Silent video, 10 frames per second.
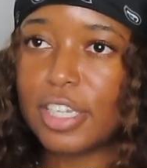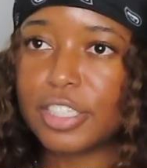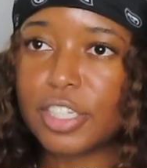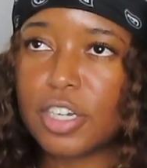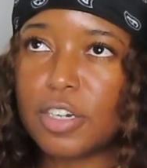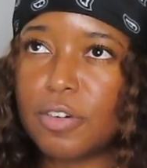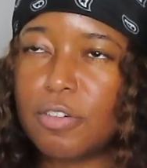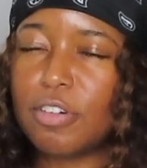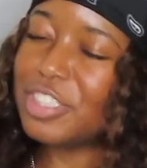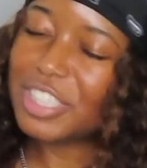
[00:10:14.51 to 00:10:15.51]

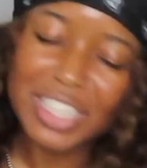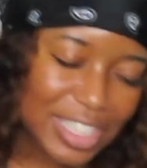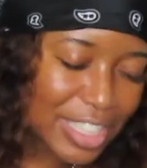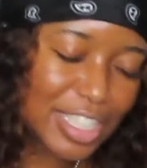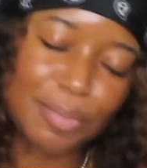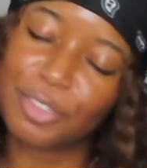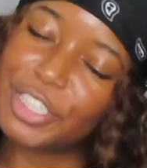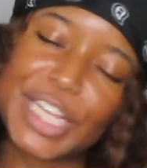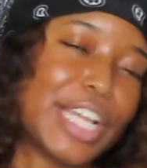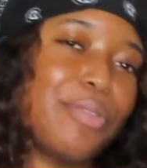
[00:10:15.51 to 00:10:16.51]
So just to double
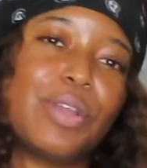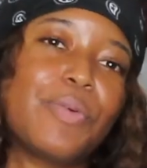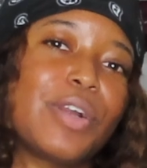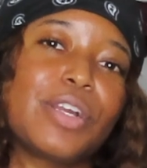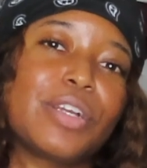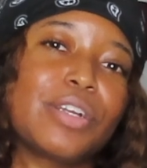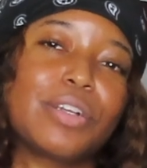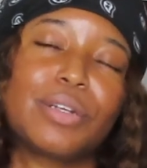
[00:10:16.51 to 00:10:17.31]
check we weren't